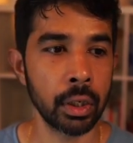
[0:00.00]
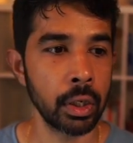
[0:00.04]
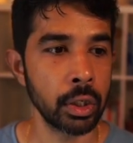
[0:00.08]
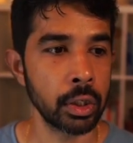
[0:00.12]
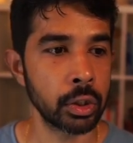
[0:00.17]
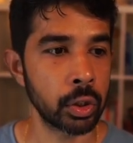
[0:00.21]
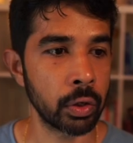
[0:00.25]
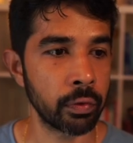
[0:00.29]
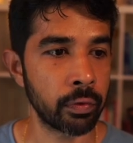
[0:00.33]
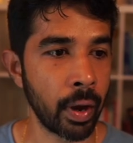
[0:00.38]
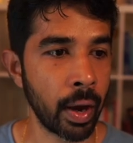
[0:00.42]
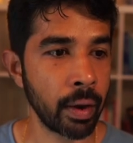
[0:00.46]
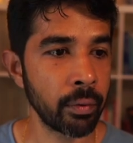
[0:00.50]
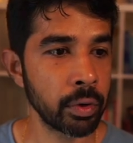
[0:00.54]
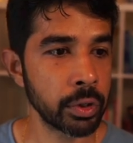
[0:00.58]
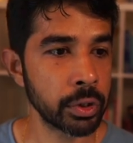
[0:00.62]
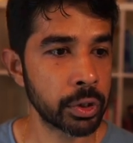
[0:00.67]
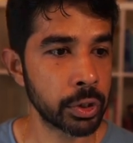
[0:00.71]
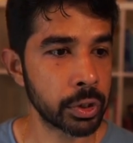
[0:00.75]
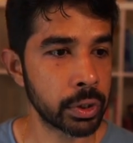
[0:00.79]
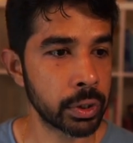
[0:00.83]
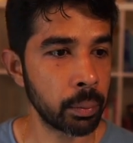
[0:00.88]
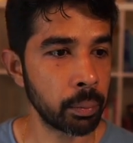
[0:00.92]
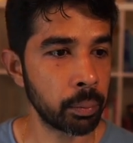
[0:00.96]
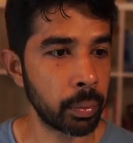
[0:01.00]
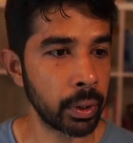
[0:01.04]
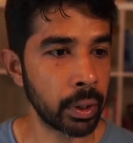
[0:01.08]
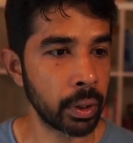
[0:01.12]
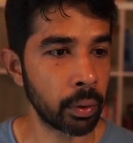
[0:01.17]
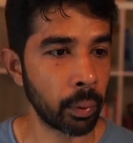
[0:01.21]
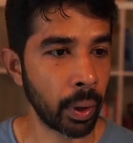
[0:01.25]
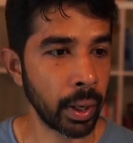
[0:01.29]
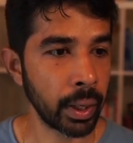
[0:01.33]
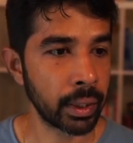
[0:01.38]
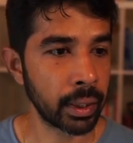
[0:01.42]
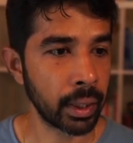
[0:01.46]
So if I was to simply
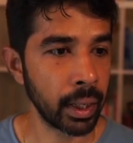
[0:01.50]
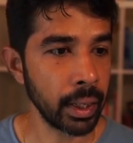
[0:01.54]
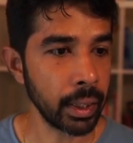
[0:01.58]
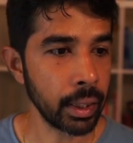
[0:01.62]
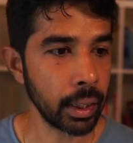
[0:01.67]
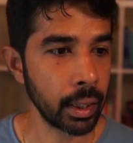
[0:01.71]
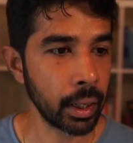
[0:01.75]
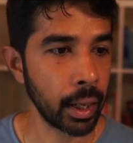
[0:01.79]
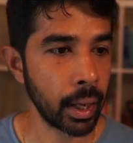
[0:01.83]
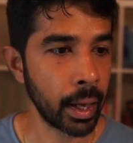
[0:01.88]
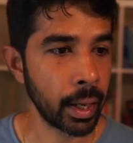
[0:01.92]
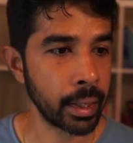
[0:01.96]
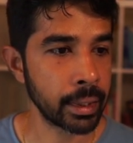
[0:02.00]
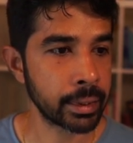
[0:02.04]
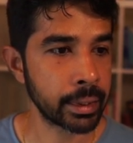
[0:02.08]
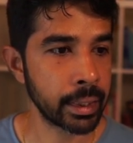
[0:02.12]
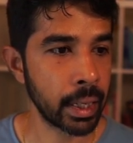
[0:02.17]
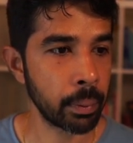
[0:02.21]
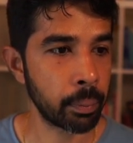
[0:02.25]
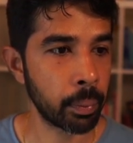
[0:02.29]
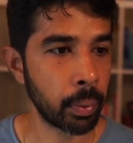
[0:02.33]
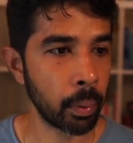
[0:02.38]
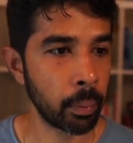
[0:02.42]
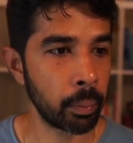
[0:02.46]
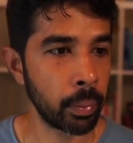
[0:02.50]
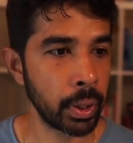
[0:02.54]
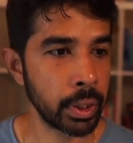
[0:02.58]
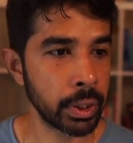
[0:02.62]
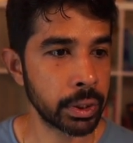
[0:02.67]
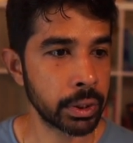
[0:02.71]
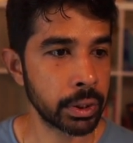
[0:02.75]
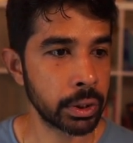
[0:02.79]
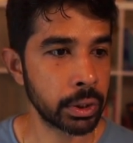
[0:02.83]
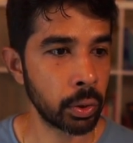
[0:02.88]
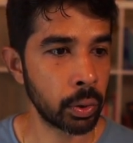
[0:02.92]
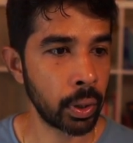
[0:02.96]
right click and say
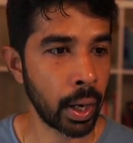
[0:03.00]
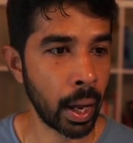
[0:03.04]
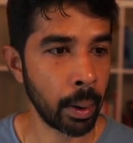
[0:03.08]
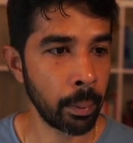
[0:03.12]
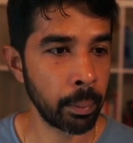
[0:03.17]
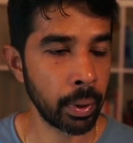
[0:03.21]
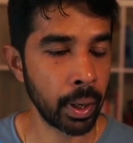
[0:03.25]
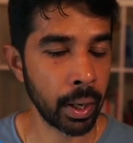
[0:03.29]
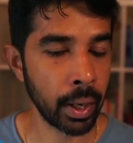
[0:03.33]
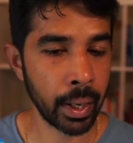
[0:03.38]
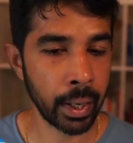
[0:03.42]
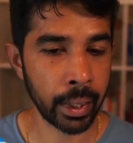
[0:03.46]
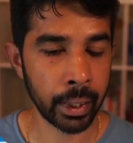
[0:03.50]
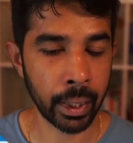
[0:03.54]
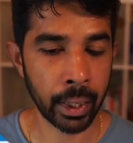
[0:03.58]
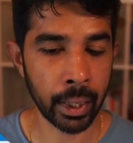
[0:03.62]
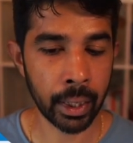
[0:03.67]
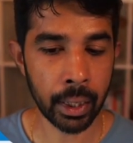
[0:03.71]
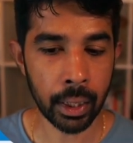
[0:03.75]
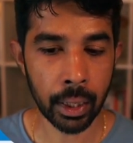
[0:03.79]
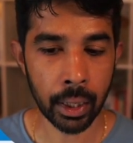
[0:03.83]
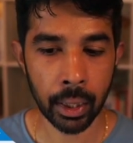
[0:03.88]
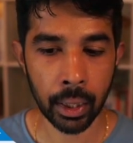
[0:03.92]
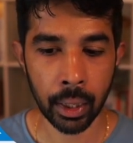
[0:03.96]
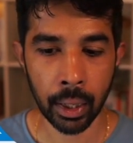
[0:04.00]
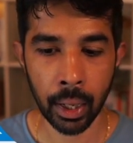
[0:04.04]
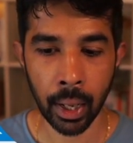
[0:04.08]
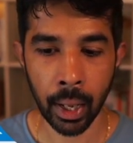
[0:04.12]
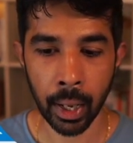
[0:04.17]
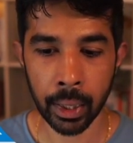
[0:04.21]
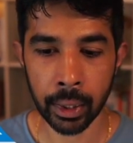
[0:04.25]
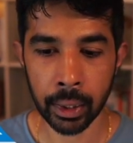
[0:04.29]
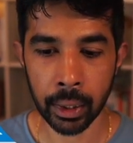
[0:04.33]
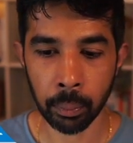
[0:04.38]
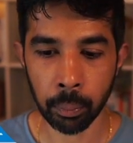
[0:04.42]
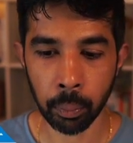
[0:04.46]
publish to Lambda again
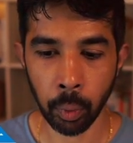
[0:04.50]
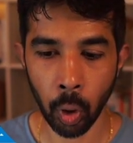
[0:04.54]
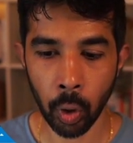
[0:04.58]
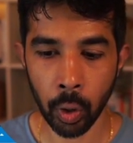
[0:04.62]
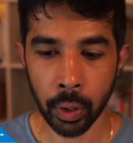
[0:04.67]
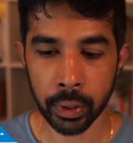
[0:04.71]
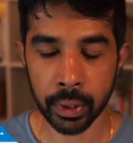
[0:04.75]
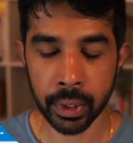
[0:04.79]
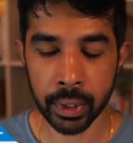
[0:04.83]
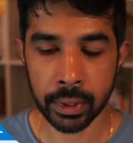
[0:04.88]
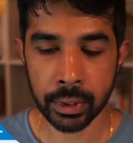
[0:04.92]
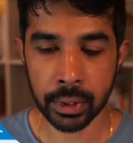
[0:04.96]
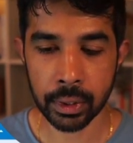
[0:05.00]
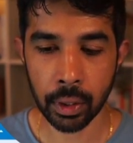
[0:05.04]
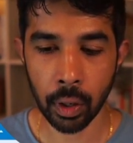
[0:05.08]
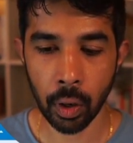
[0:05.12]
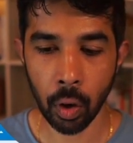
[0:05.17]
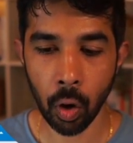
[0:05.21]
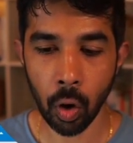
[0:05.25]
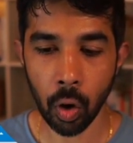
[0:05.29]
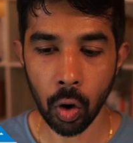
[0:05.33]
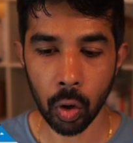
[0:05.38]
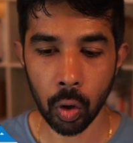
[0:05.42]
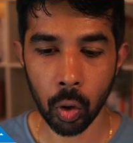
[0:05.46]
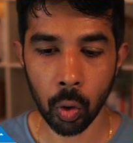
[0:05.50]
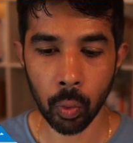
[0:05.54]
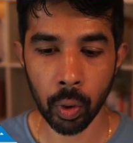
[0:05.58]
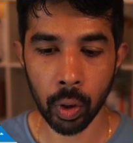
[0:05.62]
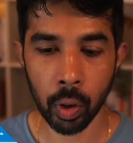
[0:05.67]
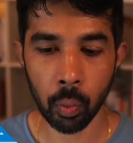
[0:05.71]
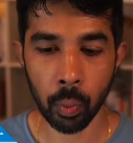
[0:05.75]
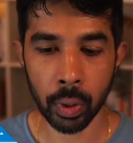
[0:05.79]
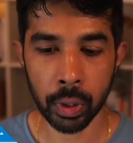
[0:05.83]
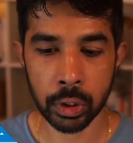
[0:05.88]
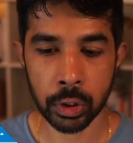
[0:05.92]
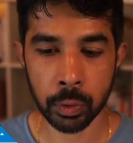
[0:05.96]
and deploy this all over
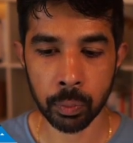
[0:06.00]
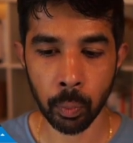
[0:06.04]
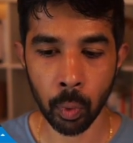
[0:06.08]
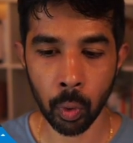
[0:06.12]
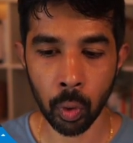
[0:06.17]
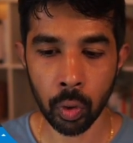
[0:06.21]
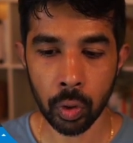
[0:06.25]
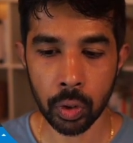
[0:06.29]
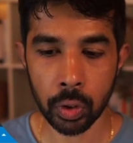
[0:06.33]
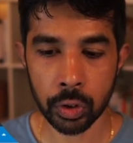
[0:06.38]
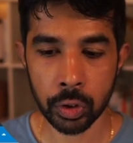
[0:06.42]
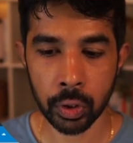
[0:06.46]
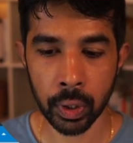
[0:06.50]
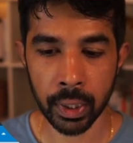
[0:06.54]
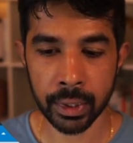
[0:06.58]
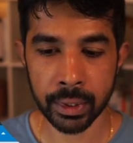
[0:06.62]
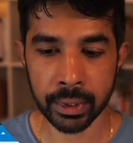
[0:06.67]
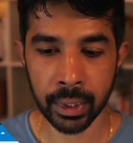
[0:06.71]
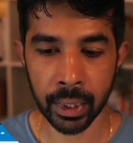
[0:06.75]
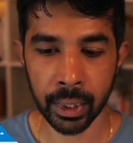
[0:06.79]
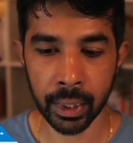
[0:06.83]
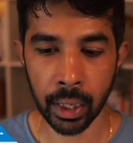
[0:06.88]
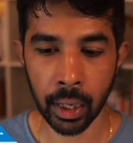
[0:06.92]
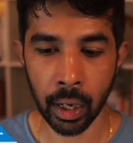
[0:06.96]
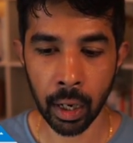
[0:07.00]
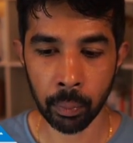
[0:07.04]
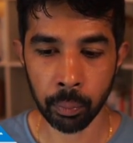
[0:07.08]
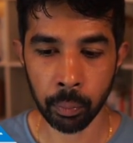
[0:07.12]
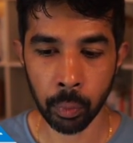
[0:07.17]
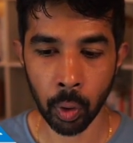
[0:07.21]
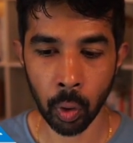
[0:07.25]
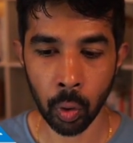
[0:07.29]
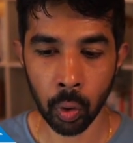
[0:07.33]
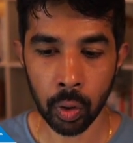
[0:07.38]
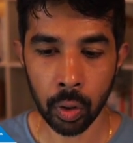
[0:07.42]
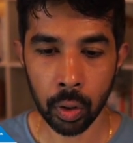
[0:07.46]
once more. So let's click
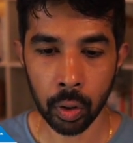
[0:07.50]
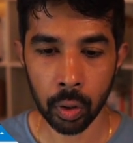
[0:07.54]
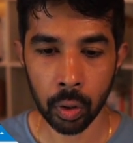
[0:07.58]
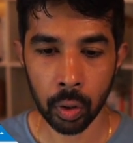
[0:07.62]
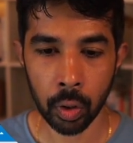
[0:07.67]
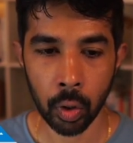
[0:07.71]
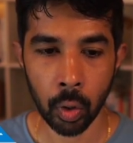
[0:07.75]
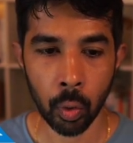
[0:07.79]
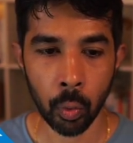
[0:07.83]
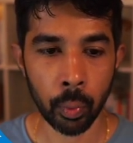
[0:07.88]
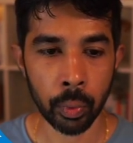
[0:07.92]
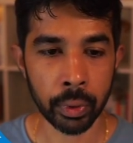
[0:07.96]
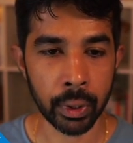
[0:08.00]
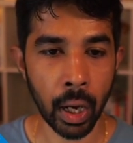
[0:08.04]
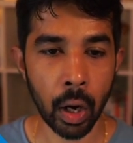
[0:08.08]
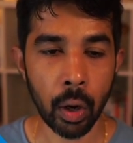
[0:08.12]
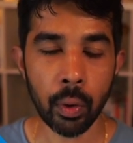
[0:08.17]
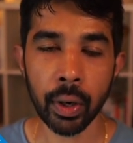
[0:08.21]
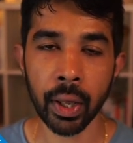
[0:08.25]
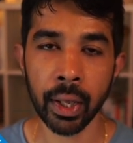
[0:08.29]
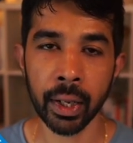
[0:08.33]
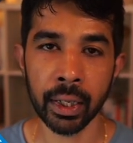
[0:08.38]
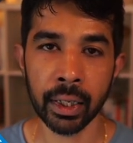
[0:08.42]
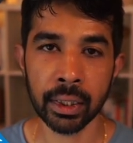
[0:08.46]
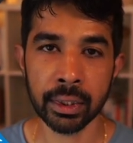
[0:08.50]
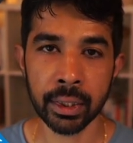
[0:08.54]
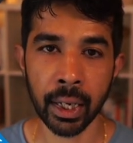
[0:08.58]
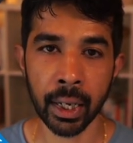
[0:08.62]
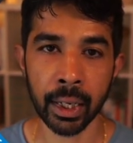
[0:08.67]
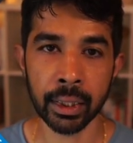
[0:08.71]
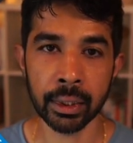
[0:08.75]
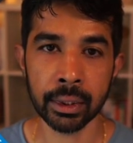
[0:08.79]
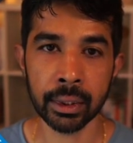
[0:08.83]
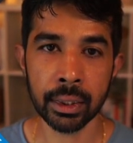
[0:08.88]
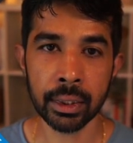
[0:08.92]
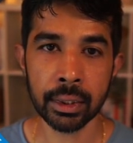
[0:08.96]
upload without any
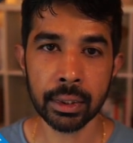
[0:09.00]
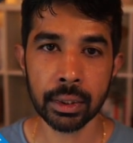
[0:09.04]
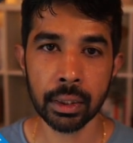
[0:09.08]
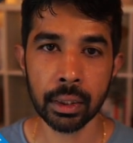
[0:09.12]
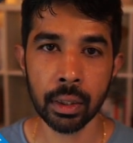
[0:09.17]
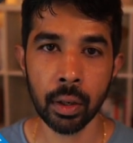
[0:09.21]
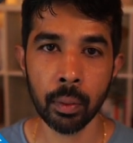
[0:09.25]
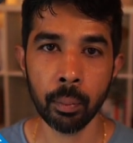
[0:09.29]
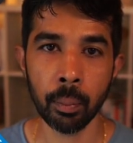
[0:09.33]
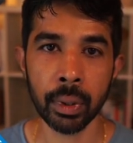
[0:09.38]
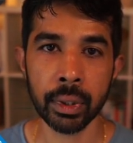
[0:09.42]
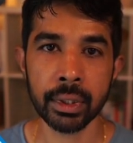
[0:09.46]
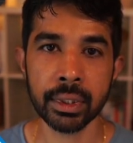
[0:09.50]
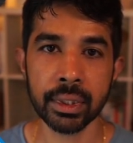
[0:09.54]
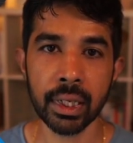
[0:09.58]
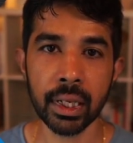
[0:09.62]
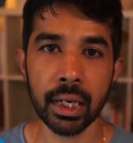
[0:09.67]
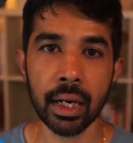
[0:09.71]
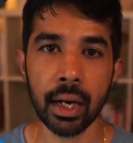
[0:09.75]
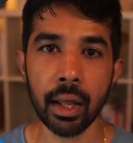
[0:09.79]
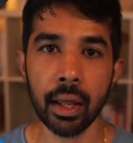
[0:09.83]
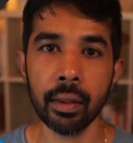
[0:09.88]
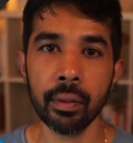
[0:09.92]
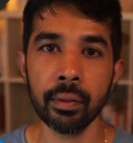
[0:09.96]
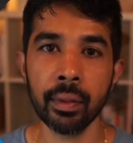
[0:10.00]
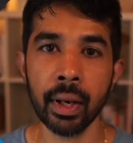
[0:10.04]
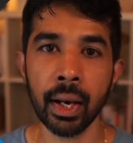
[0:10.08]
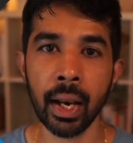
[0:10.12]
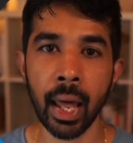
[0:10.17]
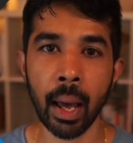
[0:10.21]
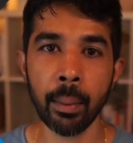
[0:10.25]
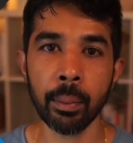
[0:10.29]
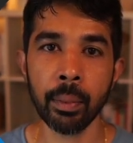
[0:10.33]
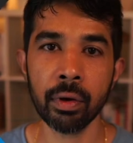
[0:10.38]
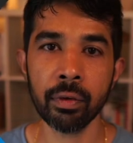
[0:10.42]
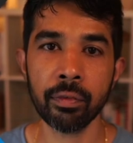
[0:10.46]
changes. But still, the
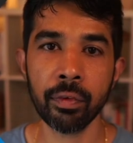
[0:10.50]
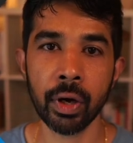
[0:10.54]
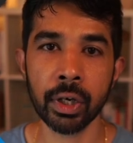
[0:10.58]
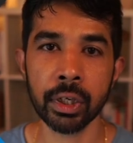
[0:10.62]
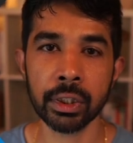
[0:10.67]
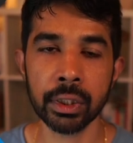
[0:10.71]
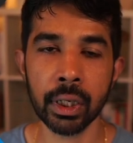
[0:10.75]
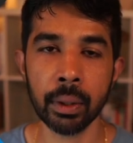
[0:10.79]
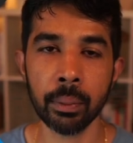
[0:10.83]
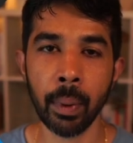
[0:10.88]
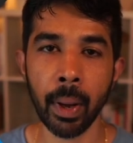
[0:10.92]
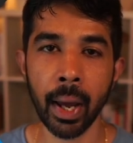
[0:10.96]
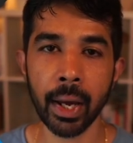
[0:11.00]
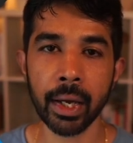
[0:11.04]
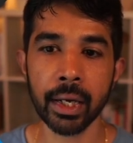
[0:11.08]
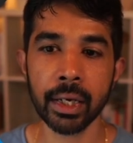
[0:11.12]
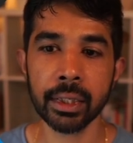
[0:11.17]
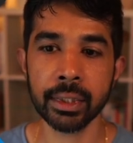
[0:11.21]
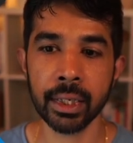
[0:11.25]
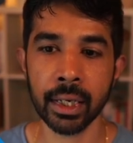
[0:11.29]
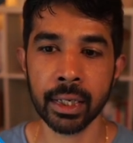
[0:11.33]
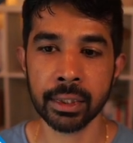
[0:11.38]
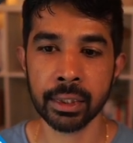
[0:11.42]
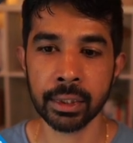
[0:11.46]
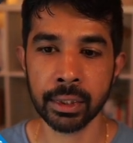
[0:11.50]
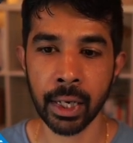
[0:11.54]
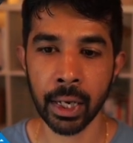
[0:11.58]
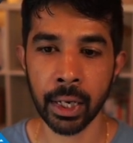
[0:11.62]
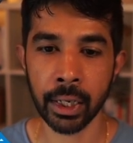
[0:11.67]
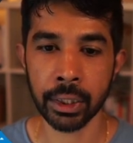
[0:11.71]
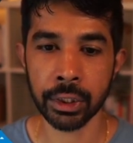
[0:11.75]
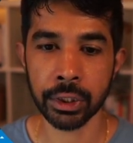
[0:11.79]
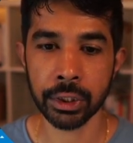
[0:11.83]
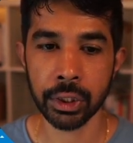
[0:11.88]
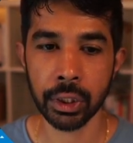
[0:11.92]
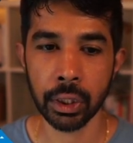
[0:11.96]
Lambda function package has
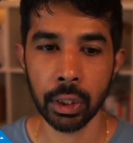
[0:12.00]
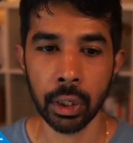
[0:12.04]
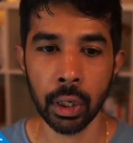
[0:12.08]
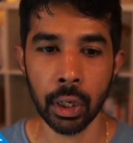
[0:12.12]
changed.